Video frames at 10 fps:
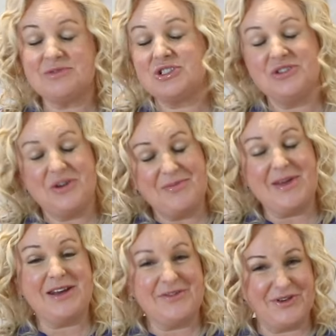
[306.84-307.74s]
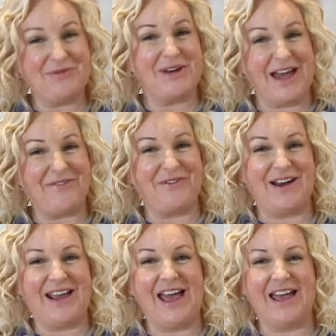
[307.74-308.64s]
which not many of you would have
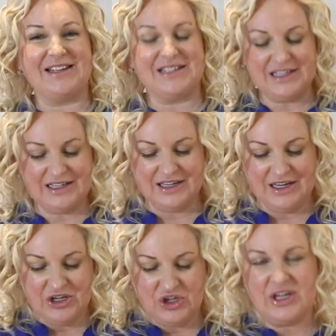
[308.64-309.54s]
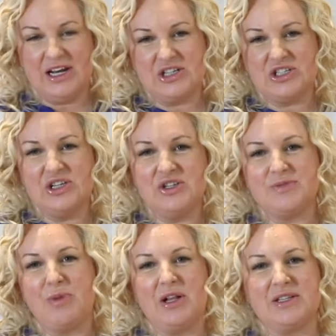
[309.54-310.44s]
one handy, you can actually use
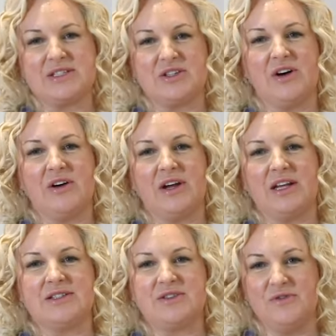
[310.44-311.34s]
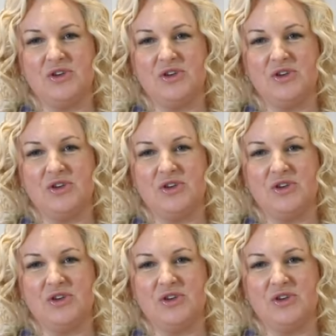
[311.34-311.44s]
polystyrene. So if you're